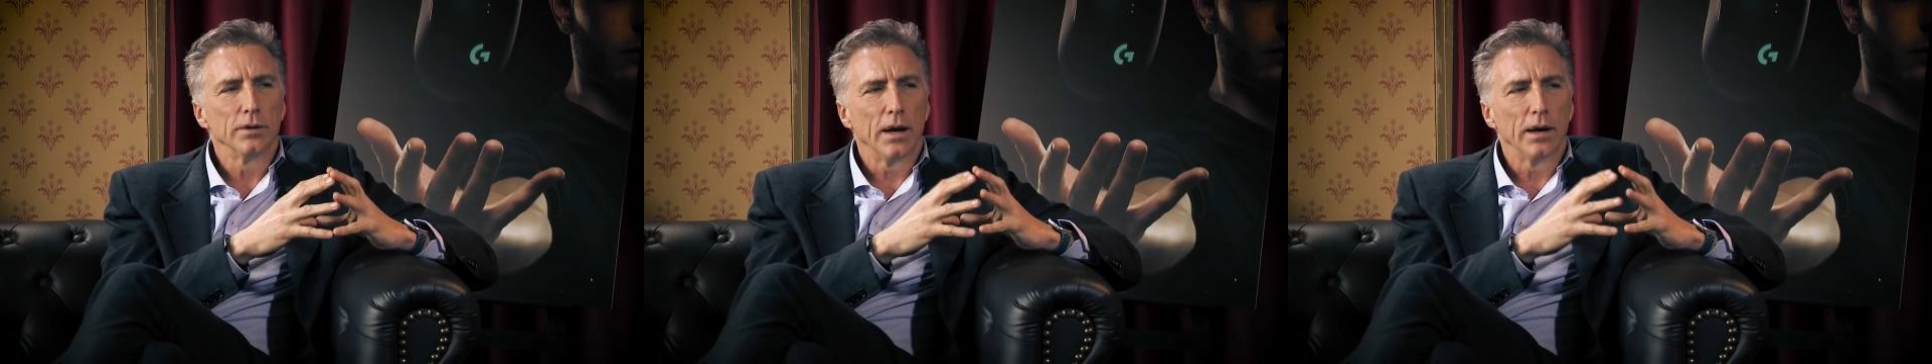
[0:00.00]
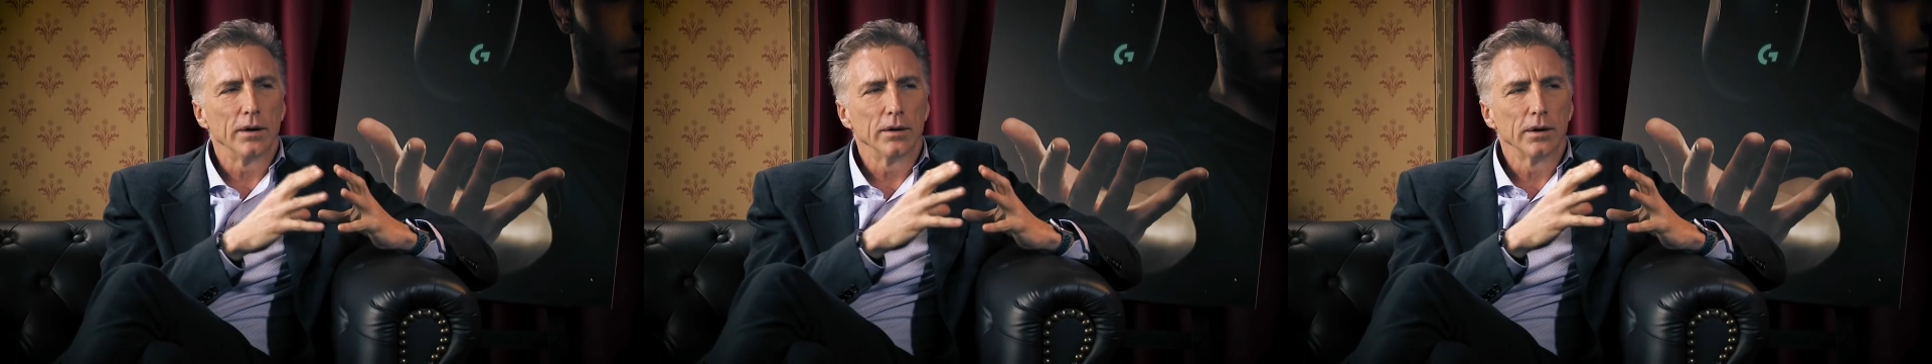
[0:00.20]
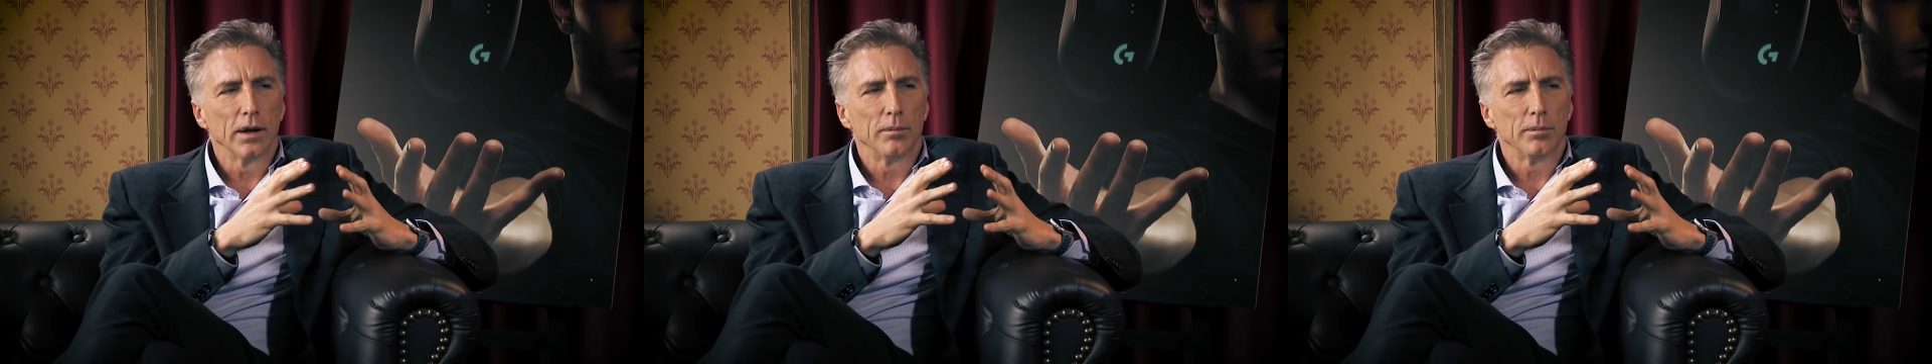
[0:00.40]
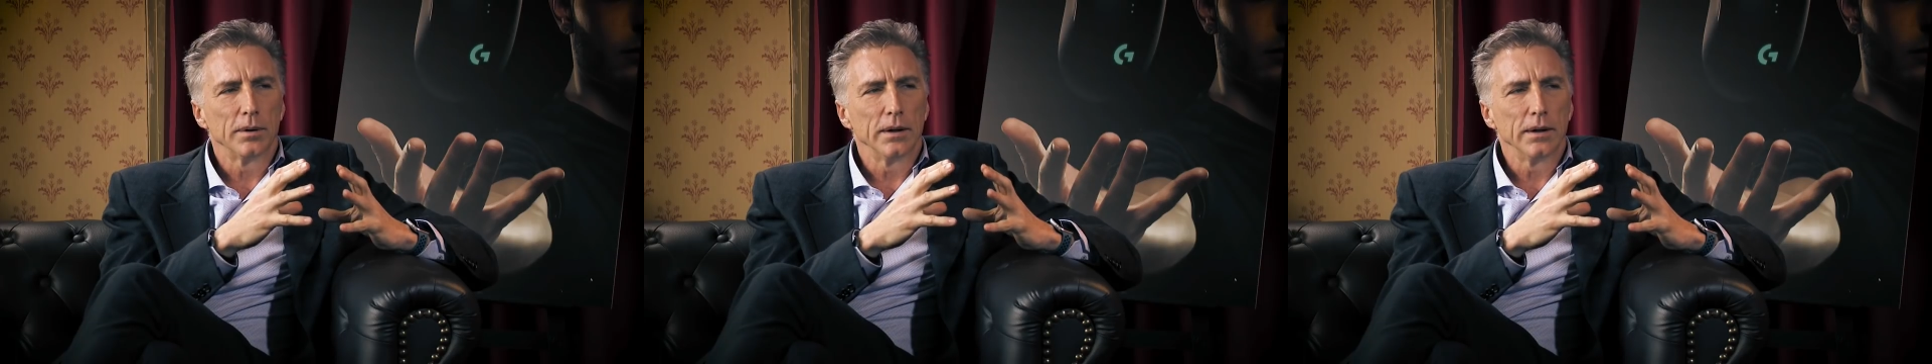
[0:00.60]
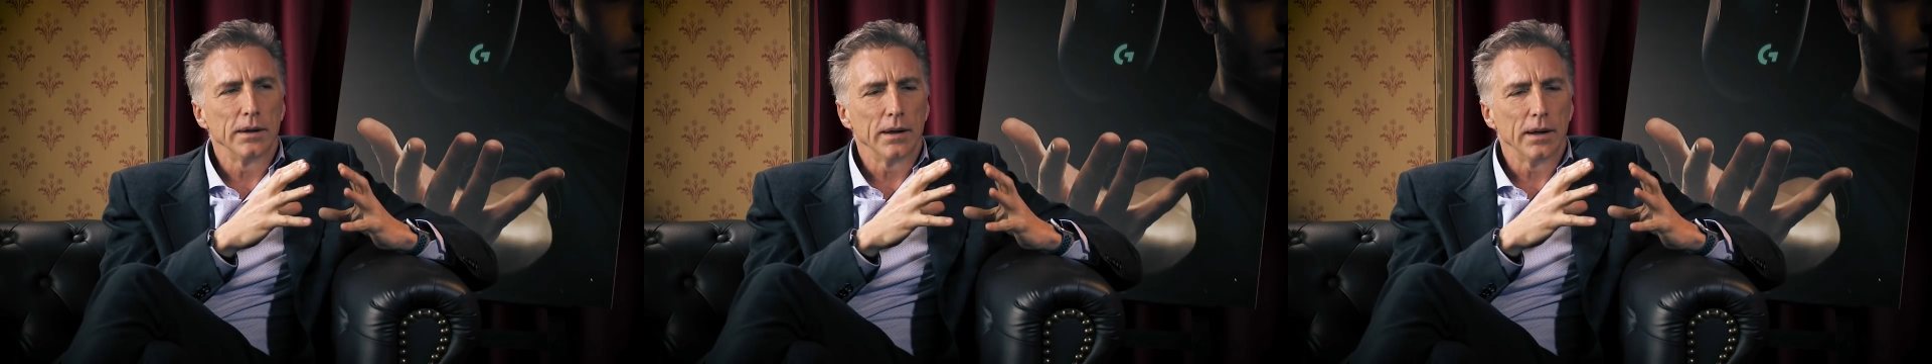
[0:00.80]
hired in the
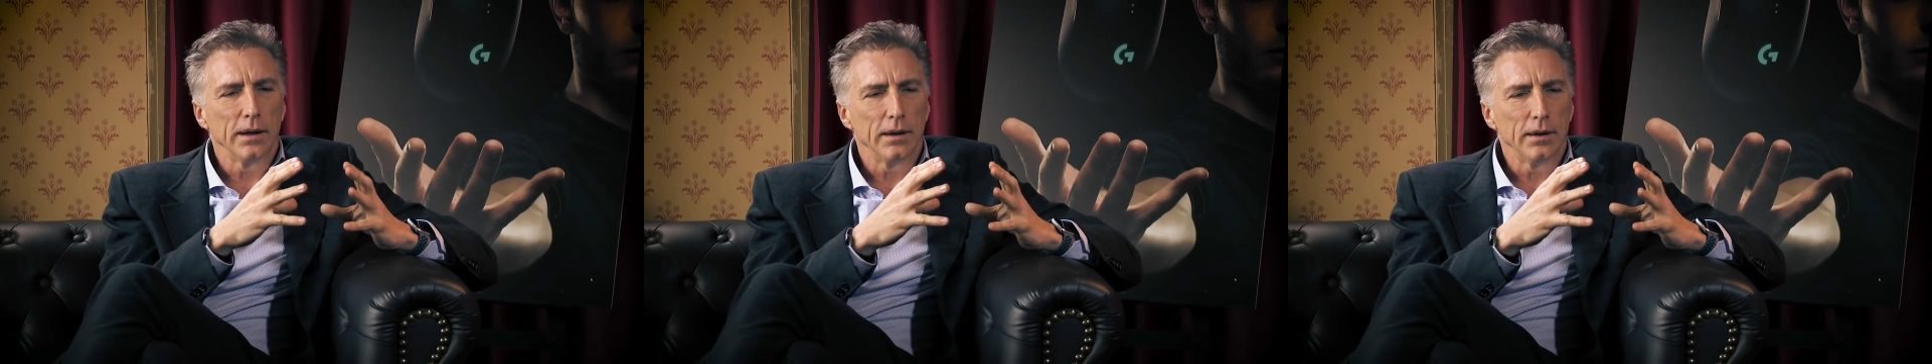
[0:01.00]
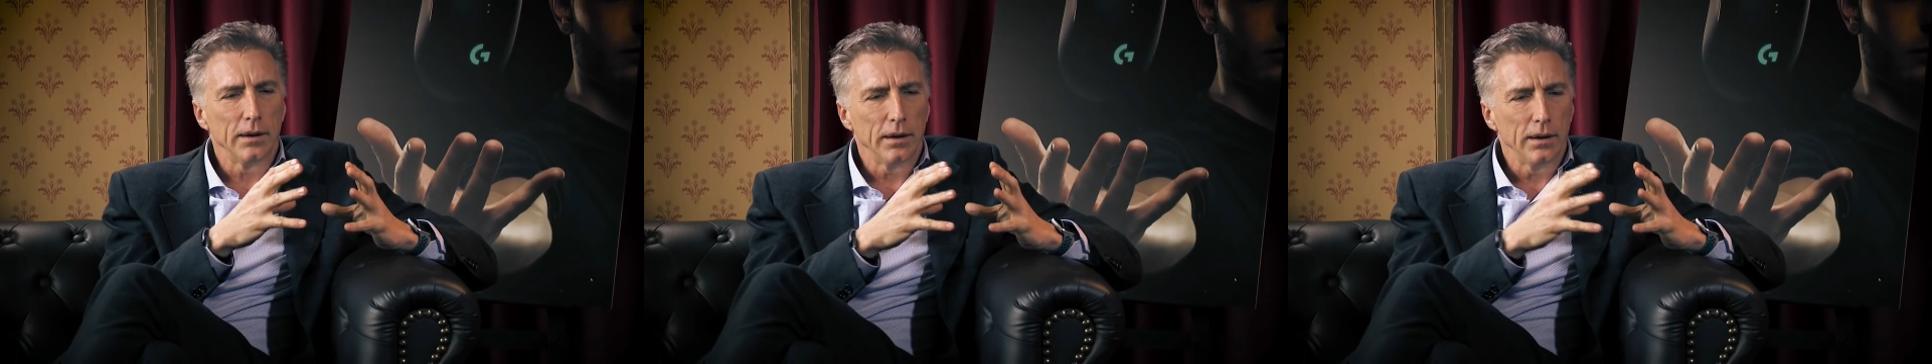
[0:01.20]
company, and